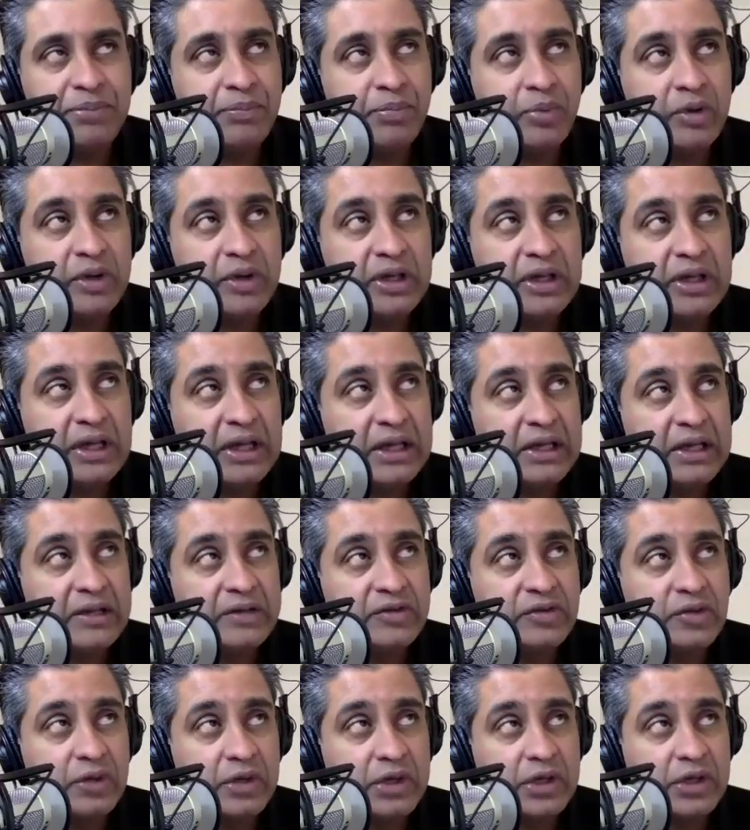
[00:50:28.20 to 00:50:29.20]
that people
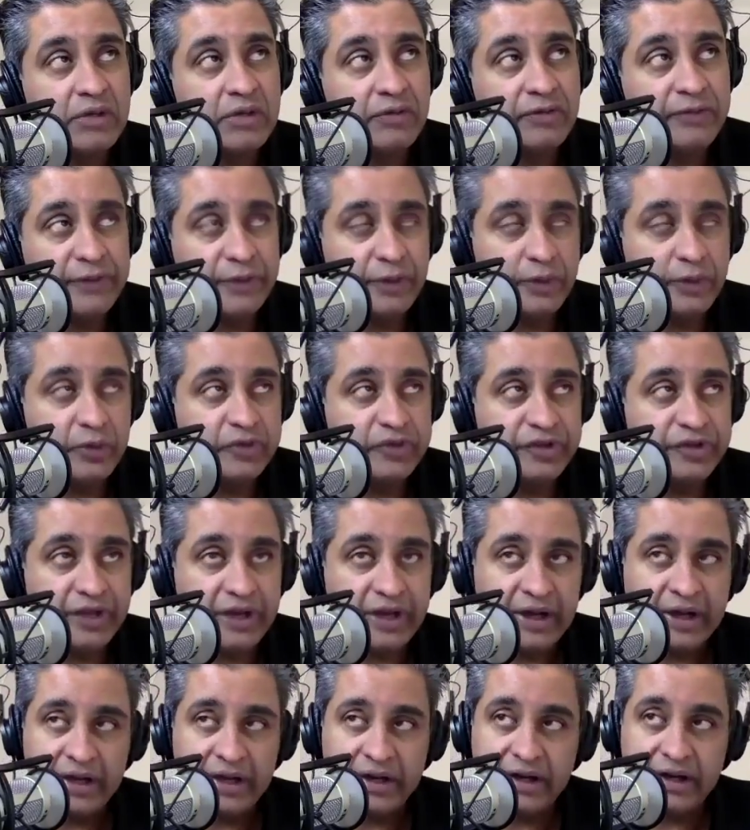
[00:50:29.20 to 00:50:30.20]
get sort of
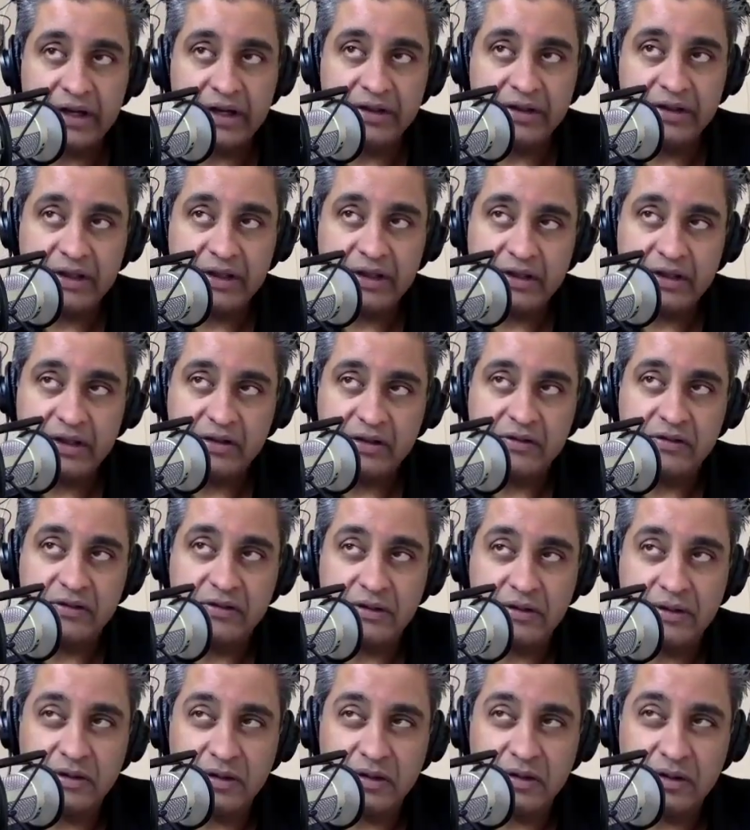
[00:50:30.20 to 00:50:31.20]
confused on, and I think
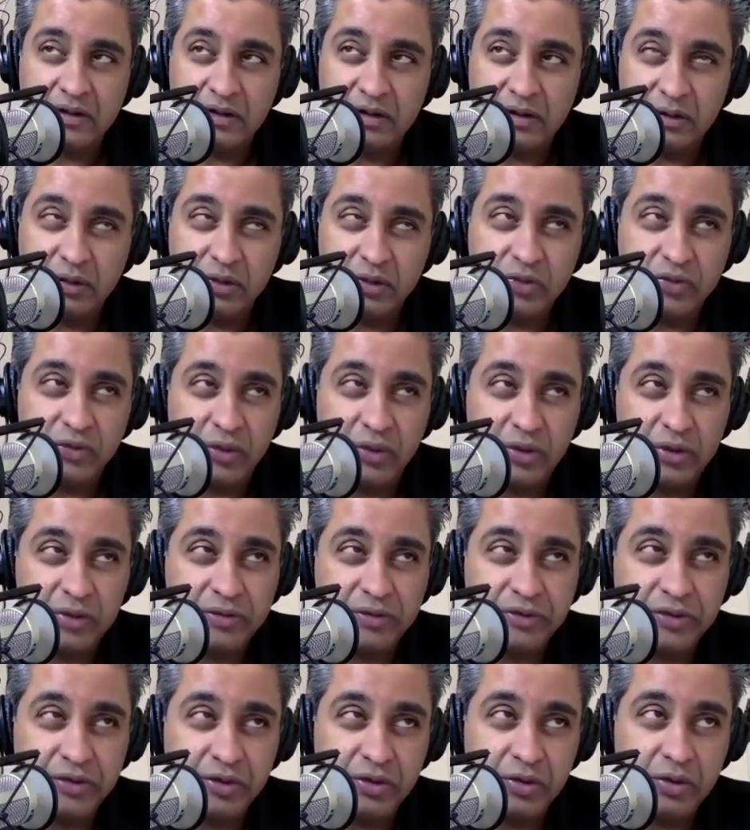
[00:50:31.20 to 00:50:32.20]
it's uh,
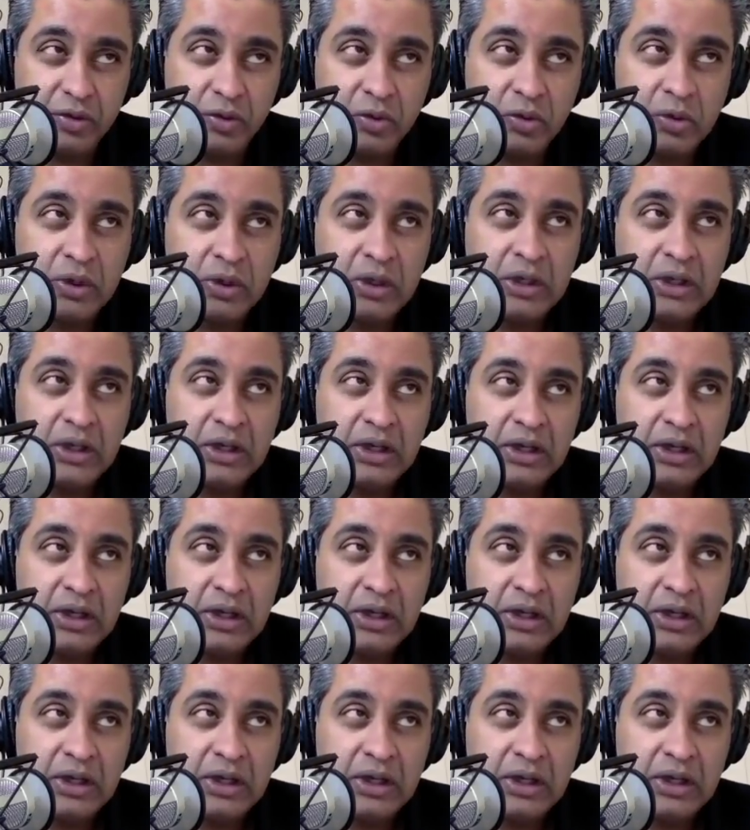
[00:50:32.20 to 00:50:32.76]
useful to